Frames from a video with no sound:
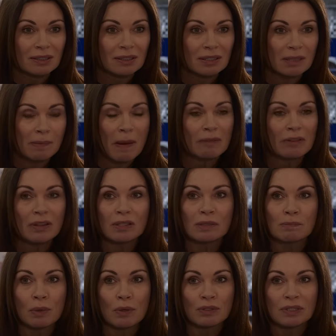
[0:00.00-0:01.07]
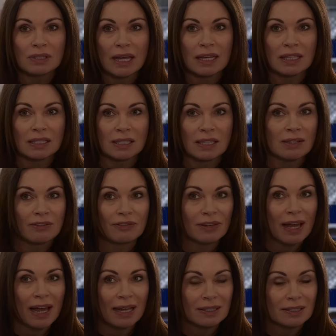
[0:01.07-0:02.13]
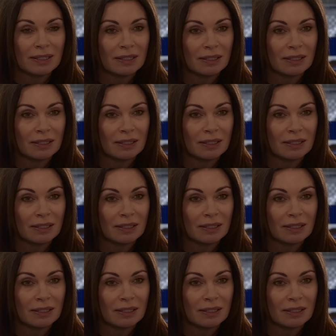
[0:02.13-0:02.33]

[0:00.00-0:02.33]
Because apparently there's bloodstains in a flat.